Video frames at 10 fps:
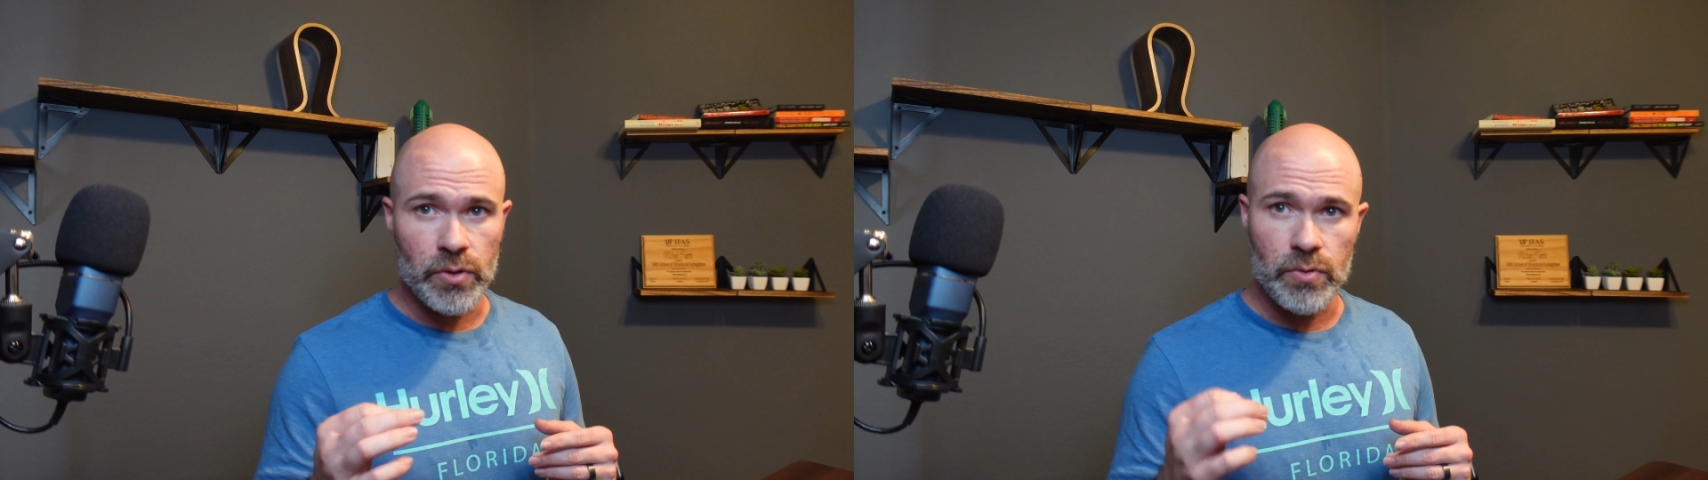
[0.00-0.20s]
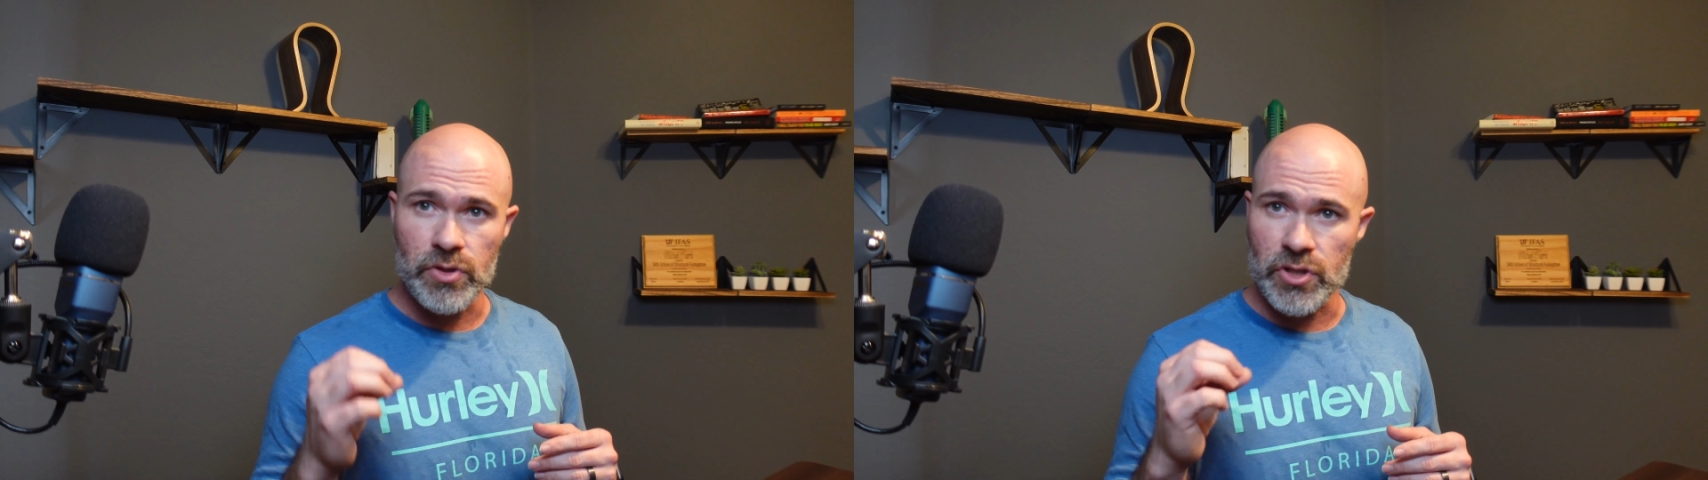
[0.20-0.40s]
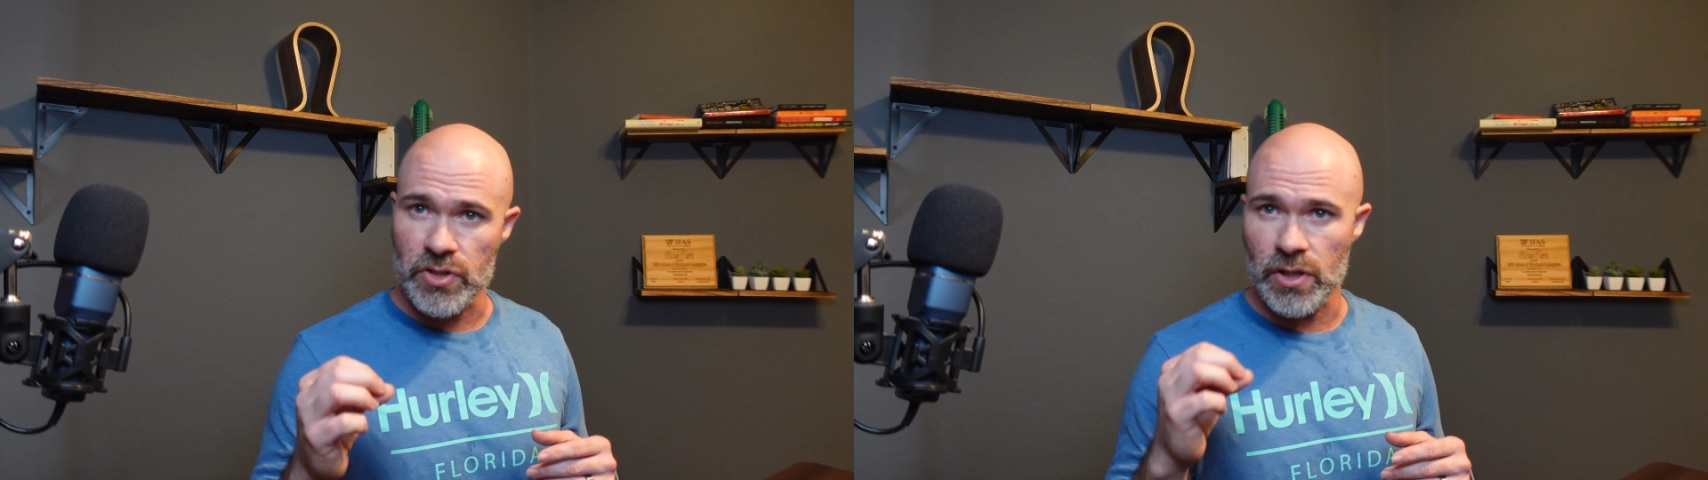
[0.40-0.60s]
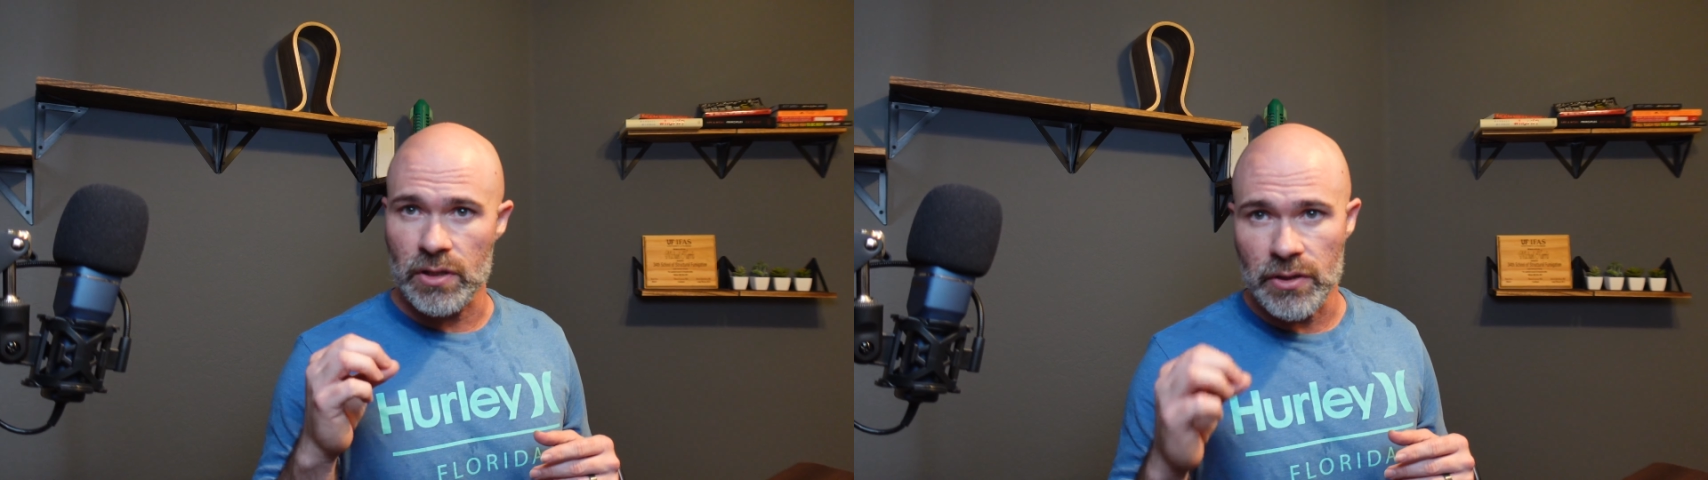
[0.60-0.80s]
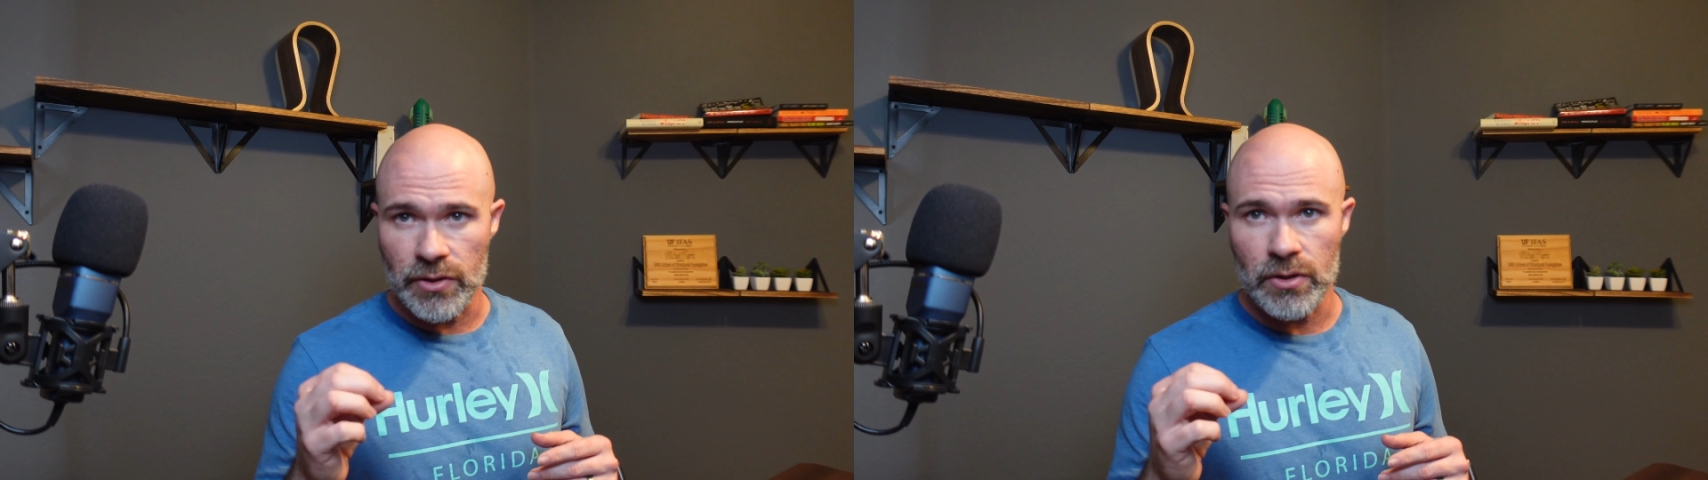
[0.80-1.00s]
use just
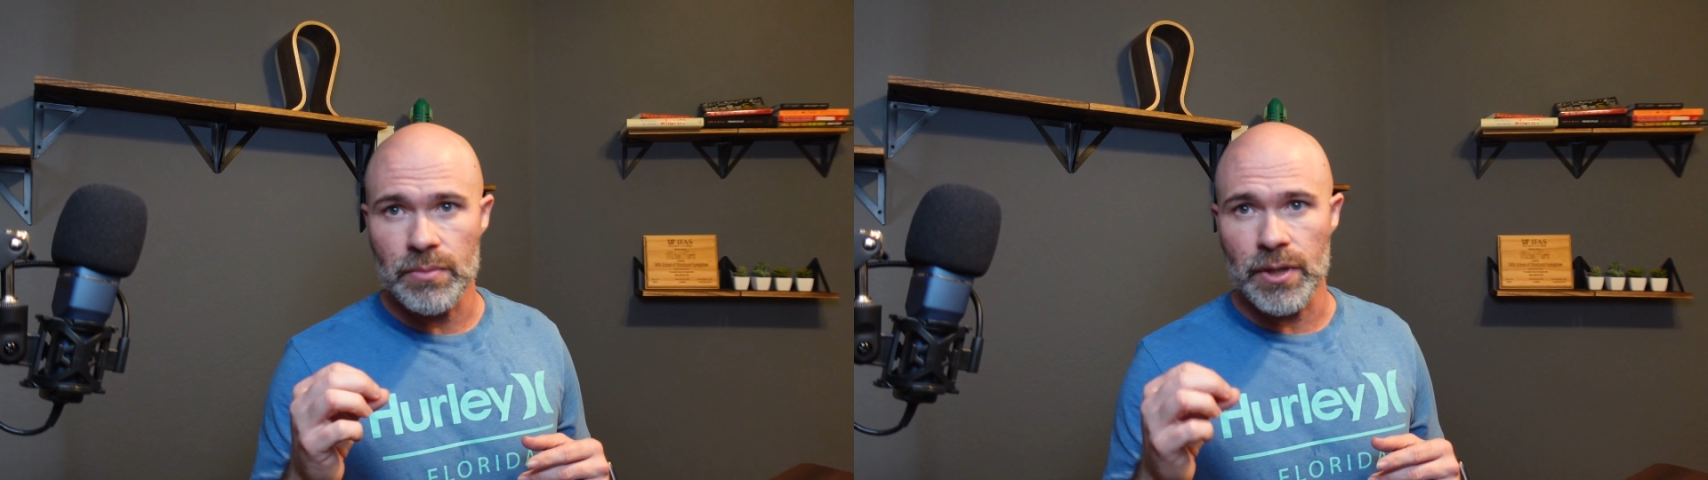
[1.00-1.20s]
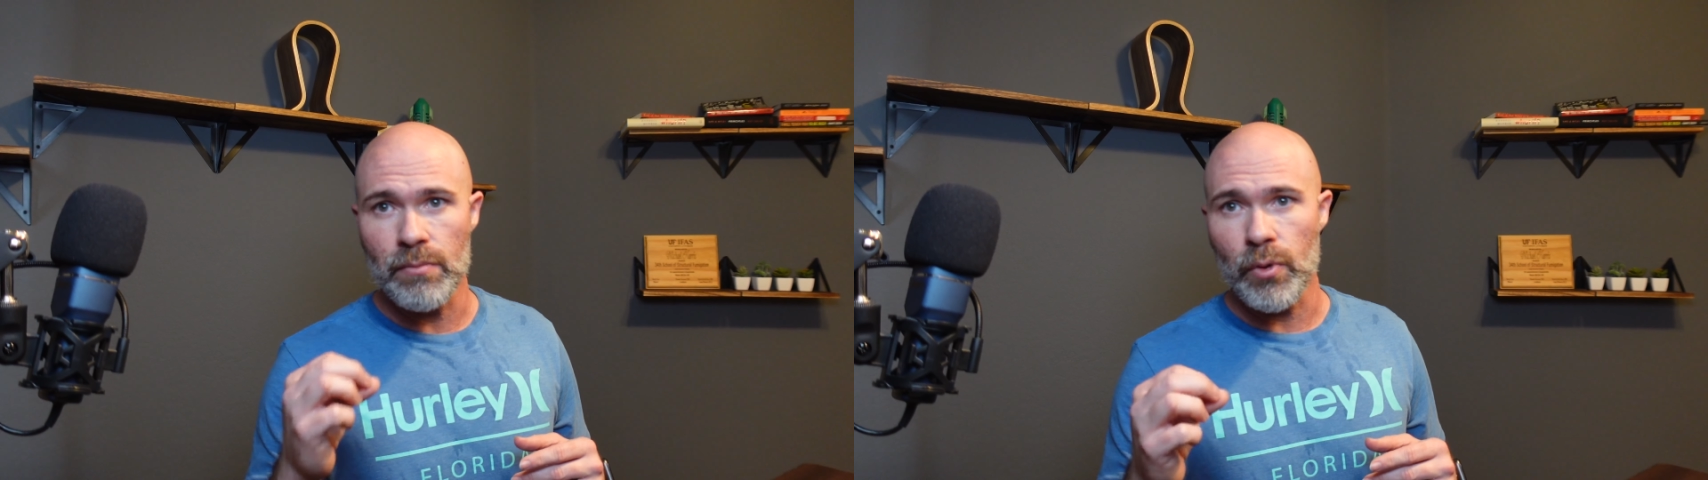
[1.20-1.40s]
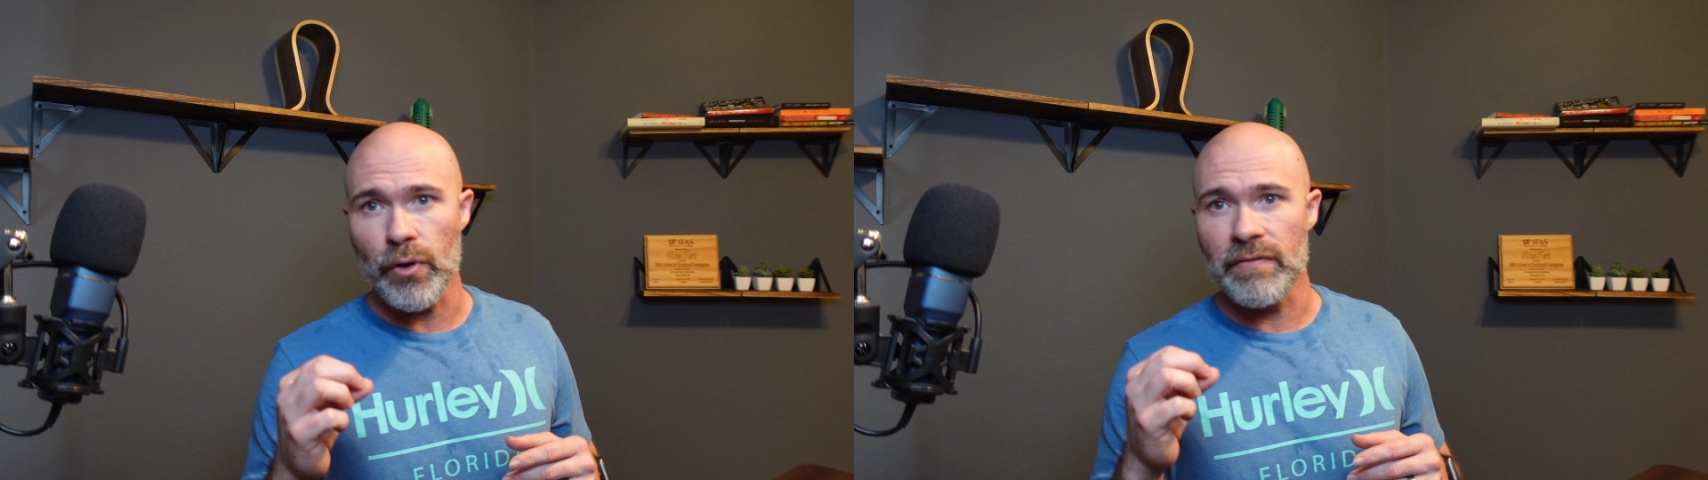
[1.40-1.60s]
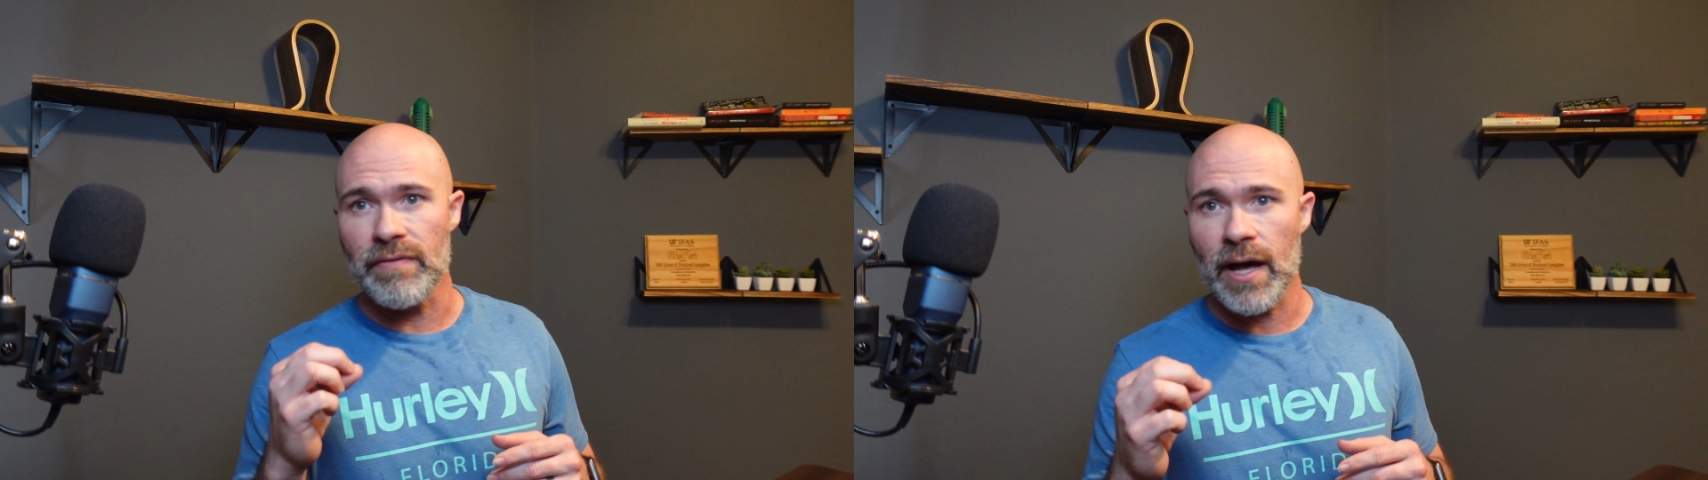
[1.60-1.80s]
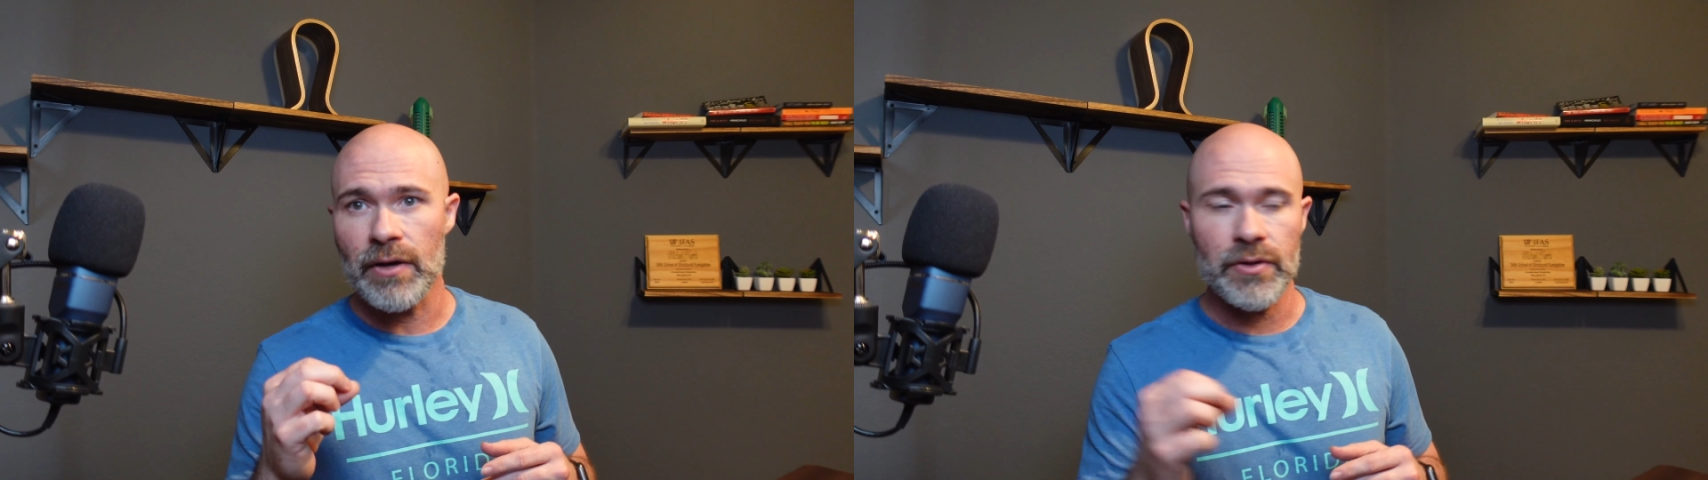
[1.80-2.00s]
a little bit more
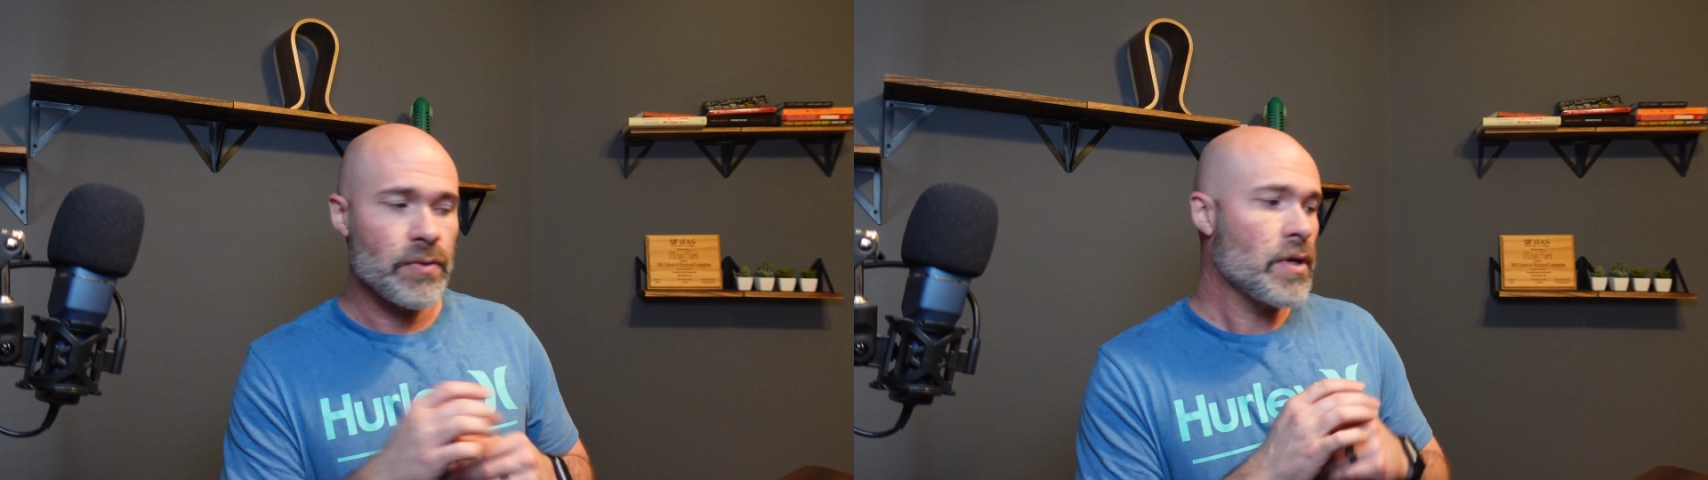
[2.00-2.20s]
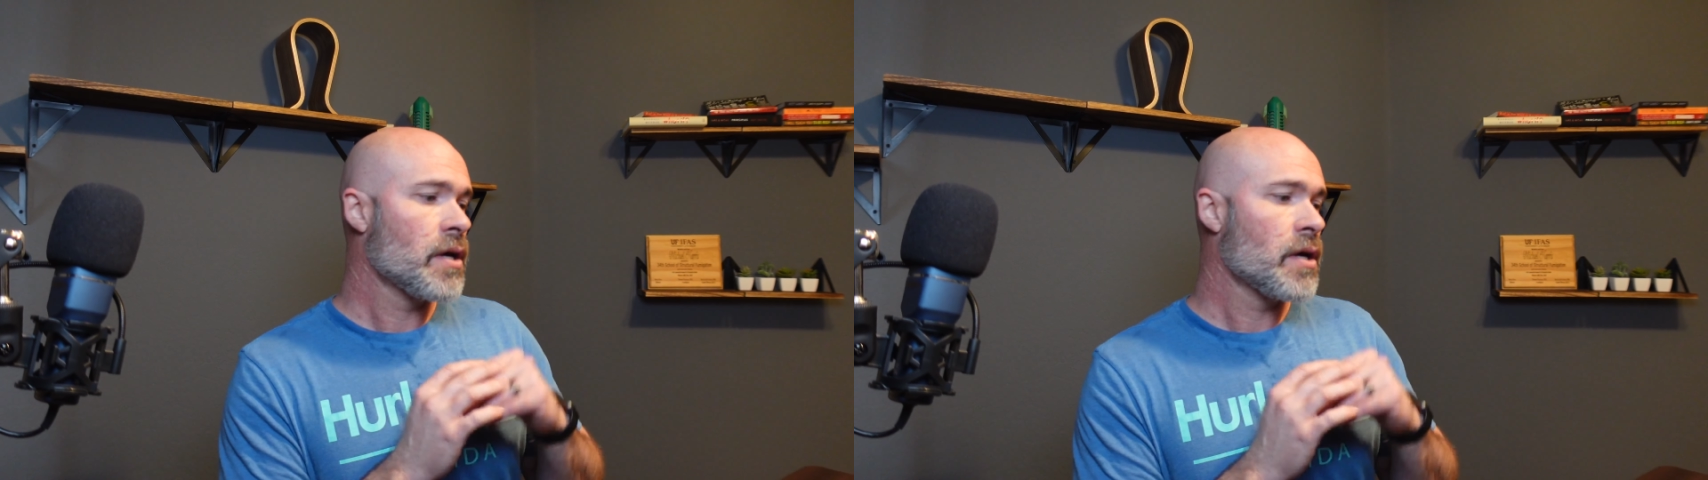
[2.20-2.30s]
value.